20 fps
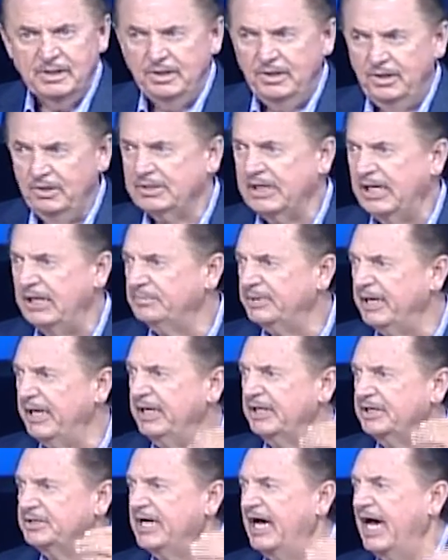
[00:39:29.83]
You can't pay
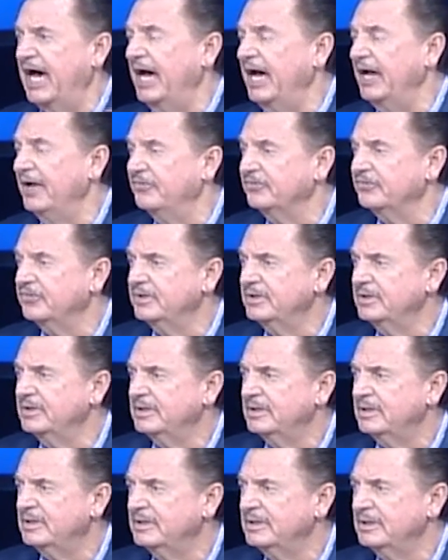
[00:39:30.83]
your tithes.
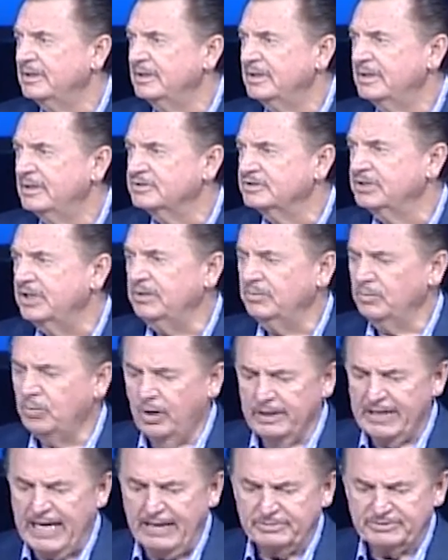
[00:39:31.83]
See
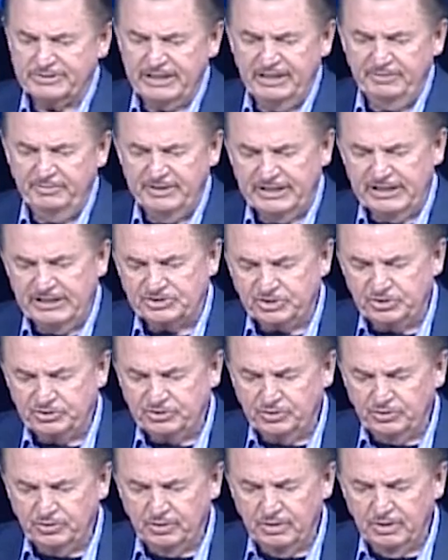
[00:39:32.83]
what happens? The enemy gets you
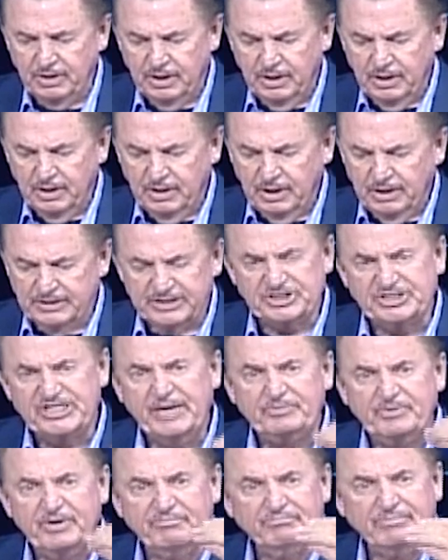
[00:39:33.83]
to a, a
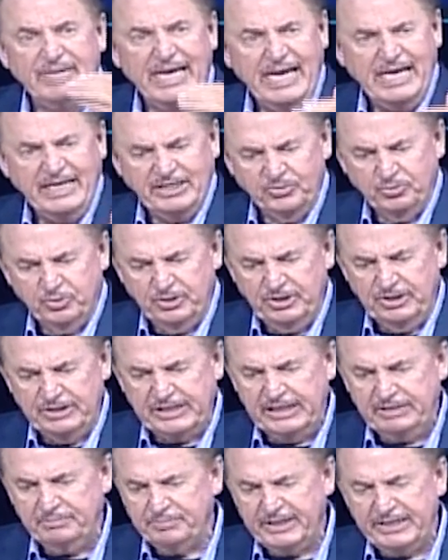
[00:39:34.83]
deceptive mind where you
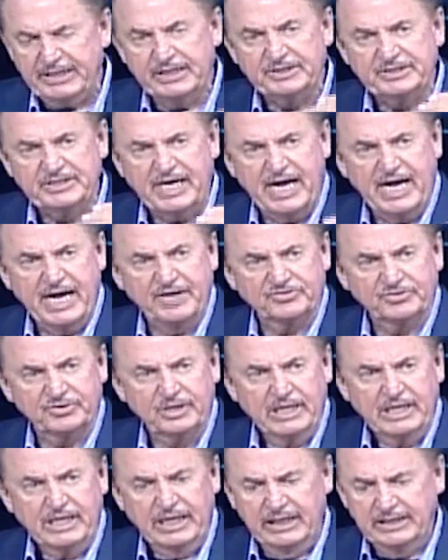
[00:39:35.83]
can't pay your tithes and,
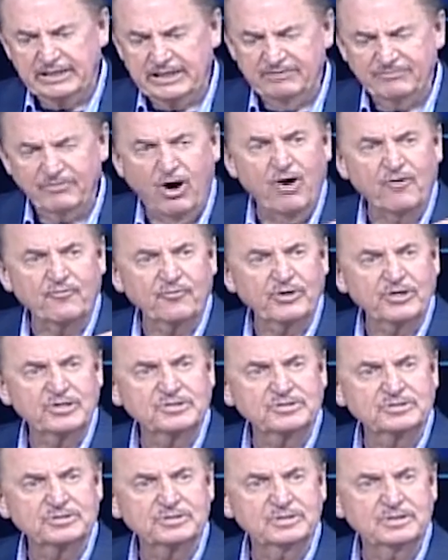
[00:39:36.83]
and give
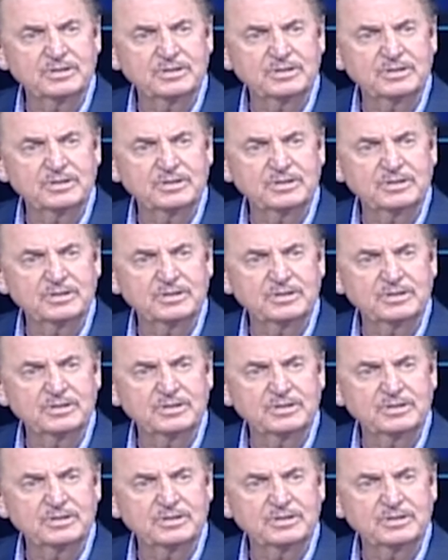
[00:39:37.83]
offerings.